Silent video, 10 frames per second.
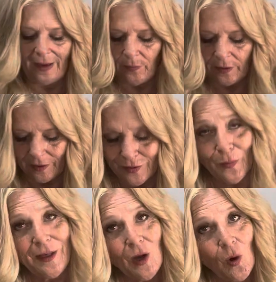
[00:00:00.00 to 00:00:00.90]
that one goes,
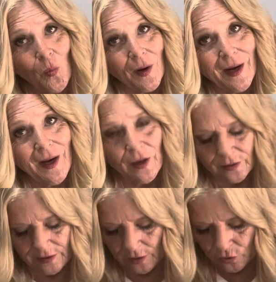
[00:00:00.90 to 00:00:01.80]
we know where it
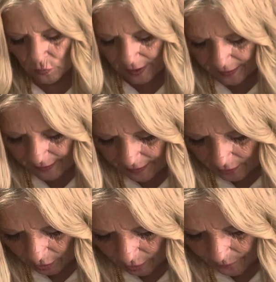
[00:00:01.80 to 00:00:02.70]
goes. It goes right
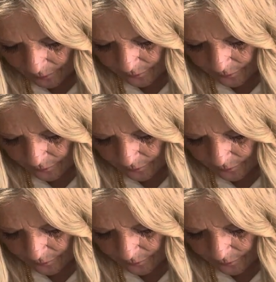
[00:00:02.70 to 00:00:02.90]
here.